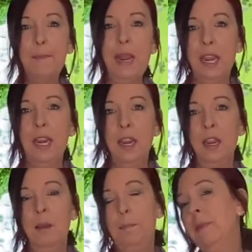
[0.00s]
my
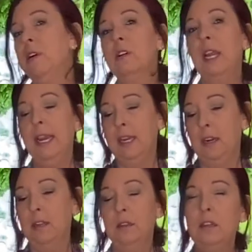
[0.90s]
milk had
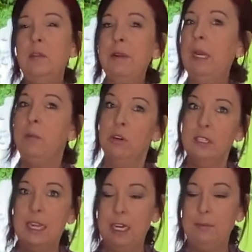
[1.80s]
a little bit more
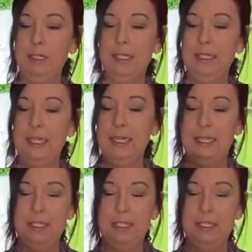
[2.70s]
time to sit and